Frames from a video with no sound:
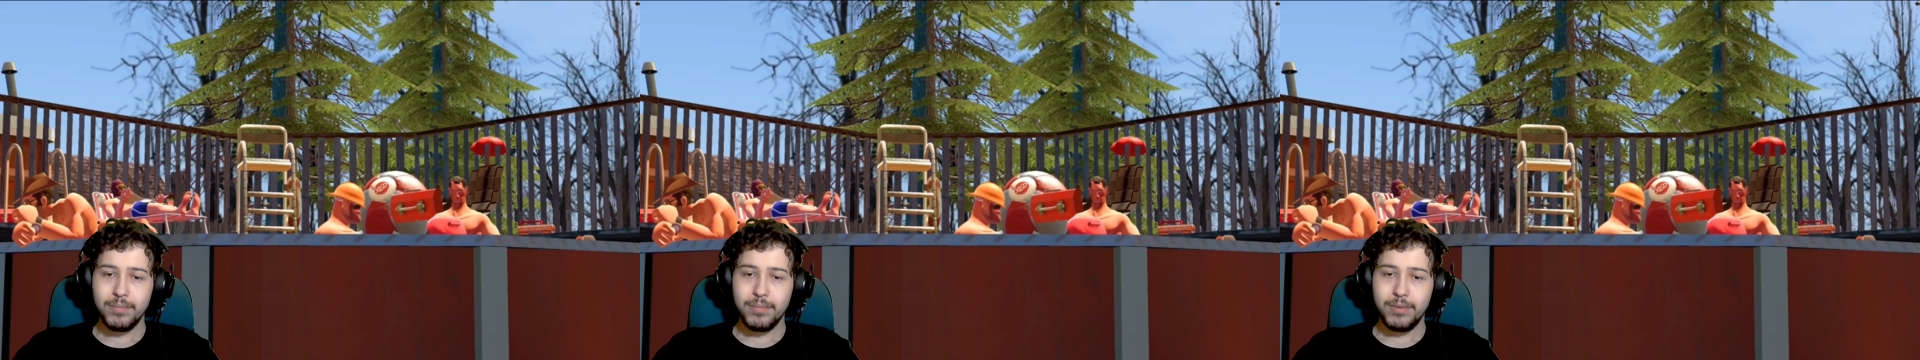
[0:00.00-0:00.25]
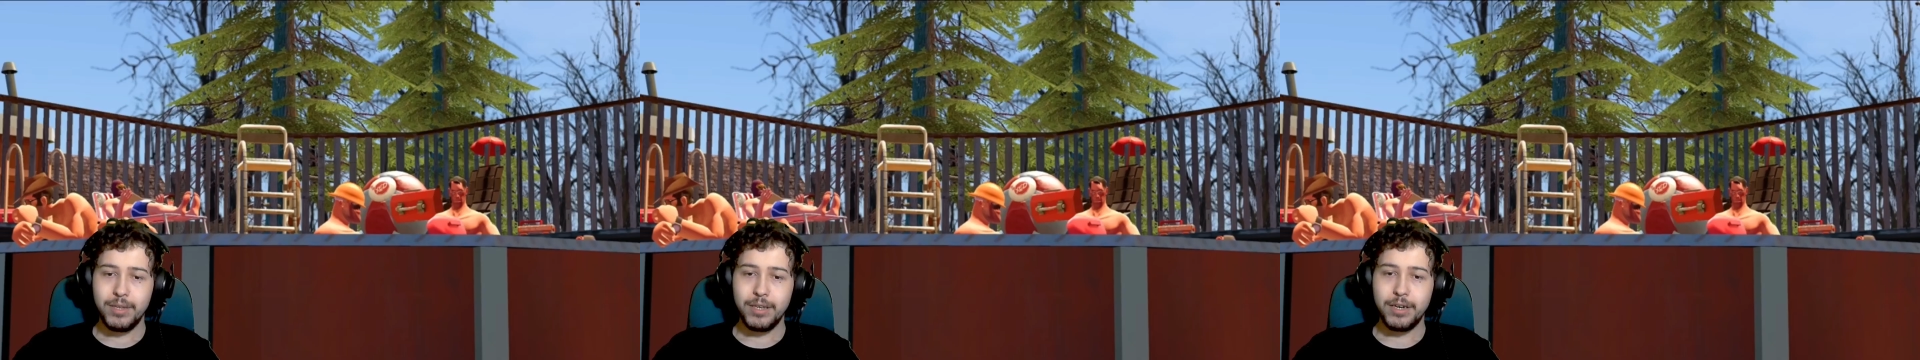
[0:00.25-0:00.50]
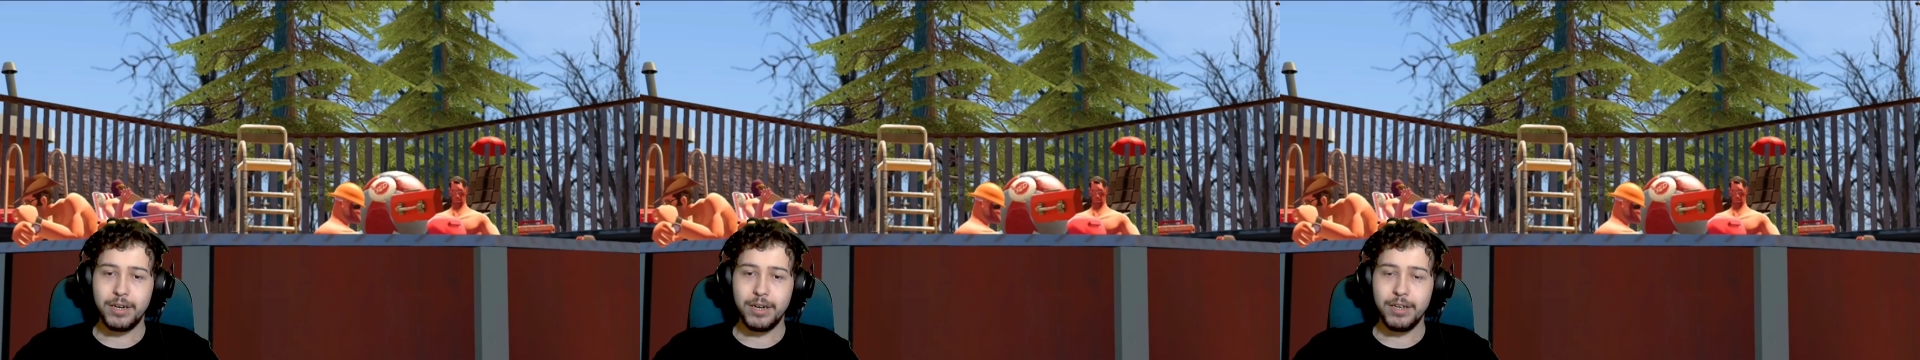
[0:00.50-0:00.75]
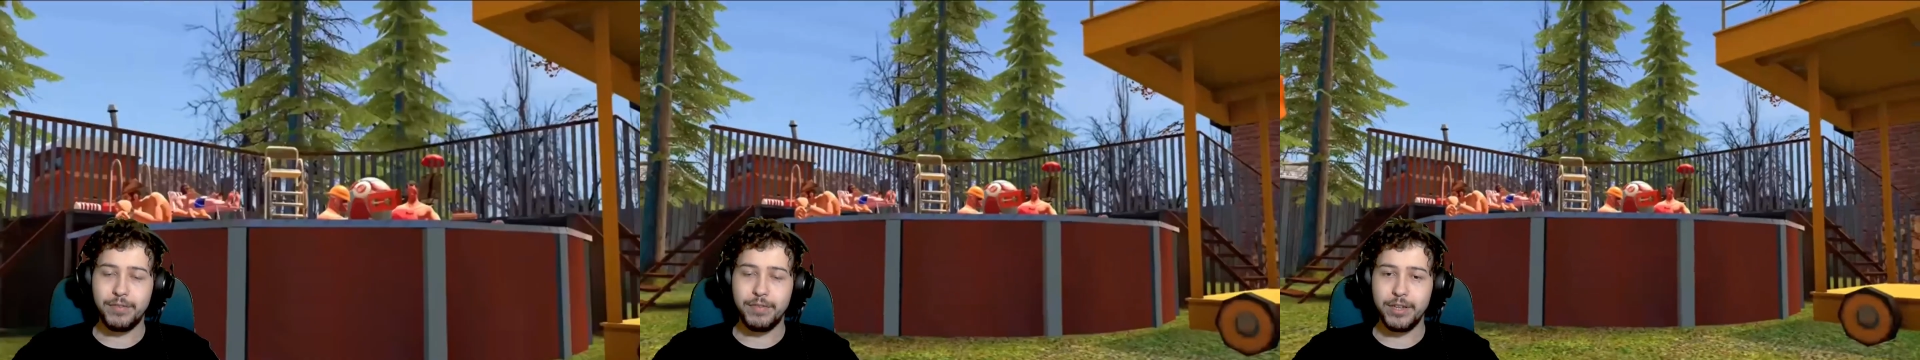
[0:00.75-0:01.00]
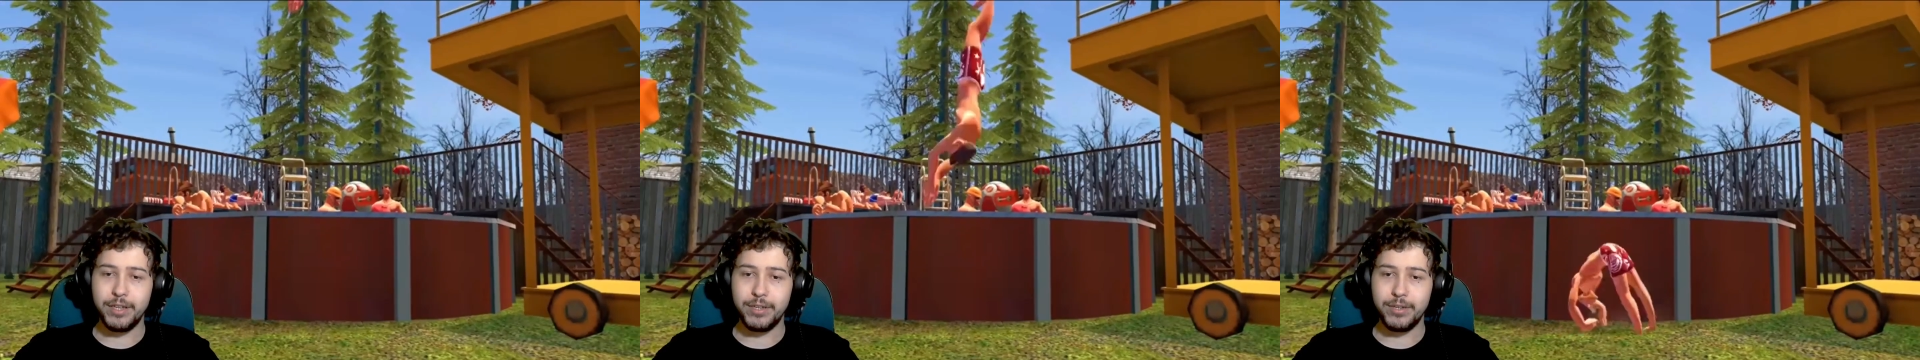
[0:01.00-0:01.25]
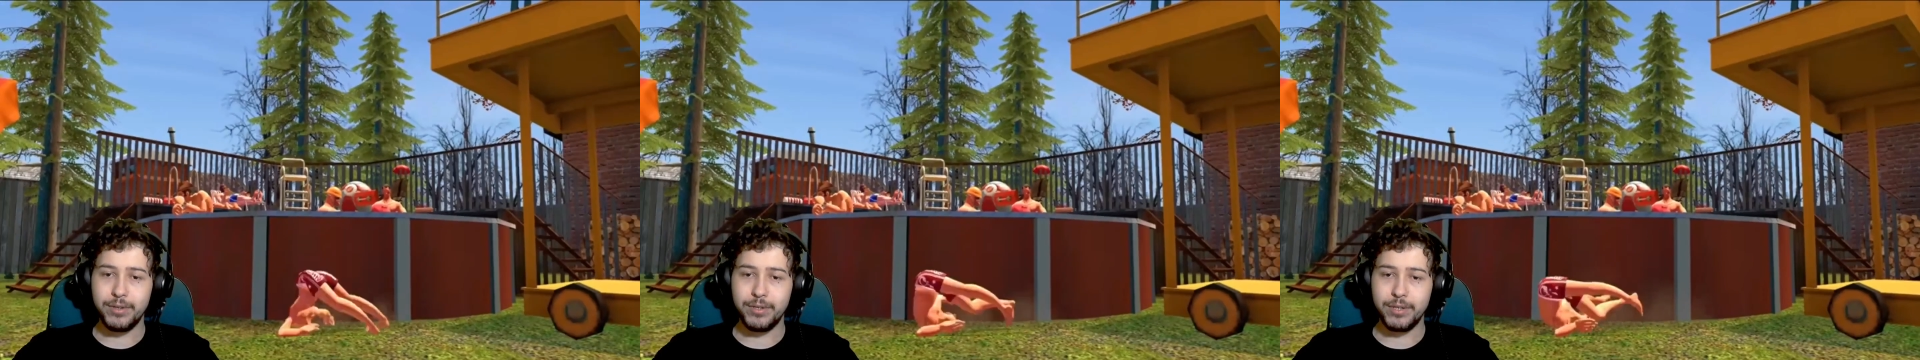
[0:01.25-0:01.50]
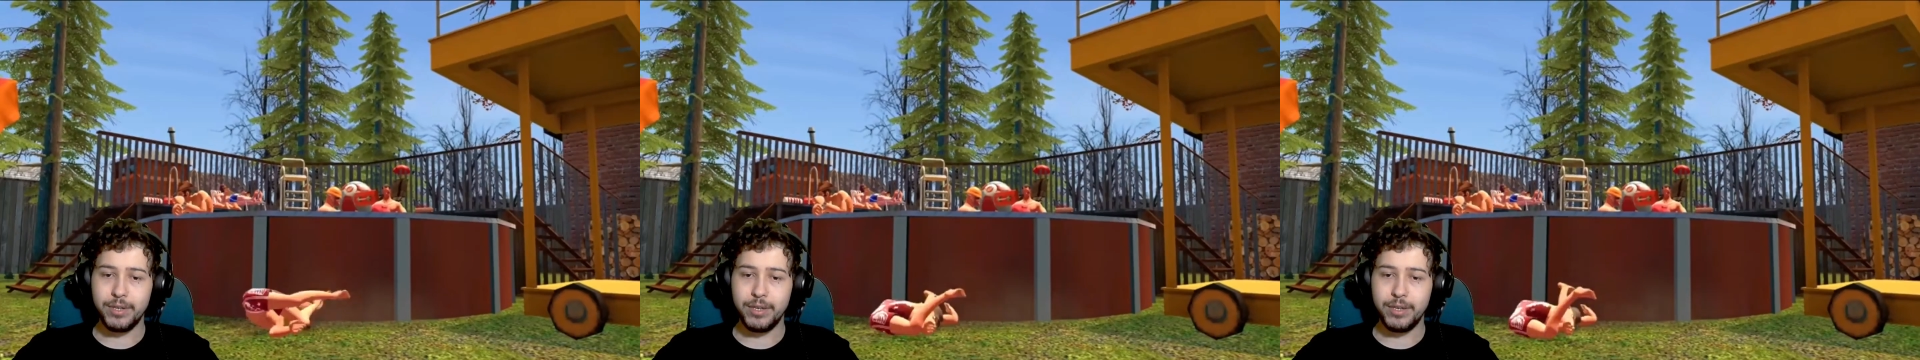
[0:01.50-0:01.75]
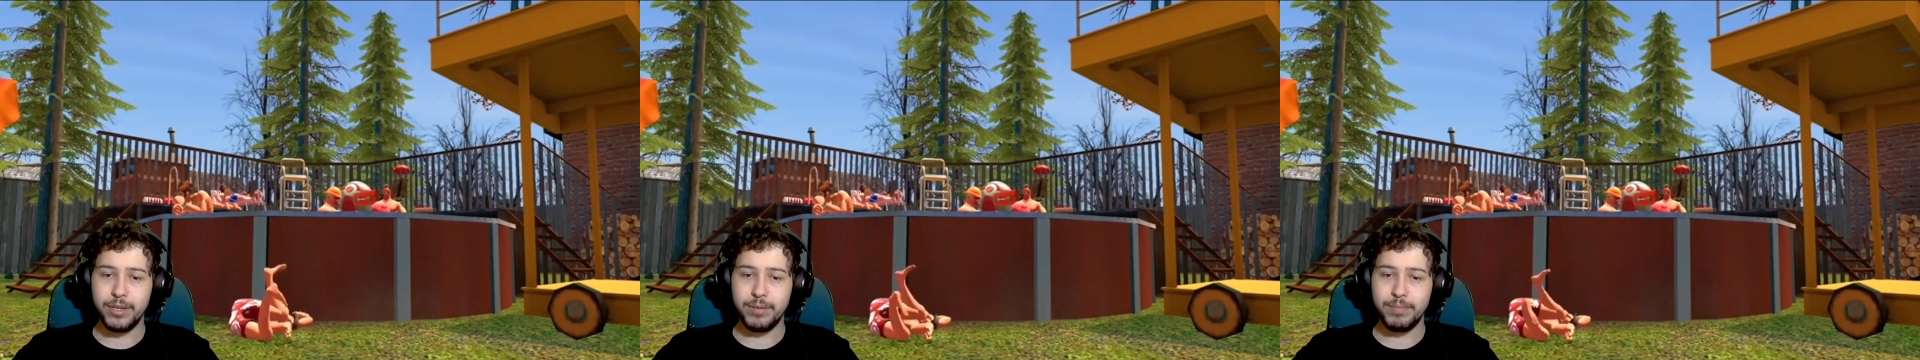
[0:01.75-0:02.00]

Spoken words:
This is kind of funny to see.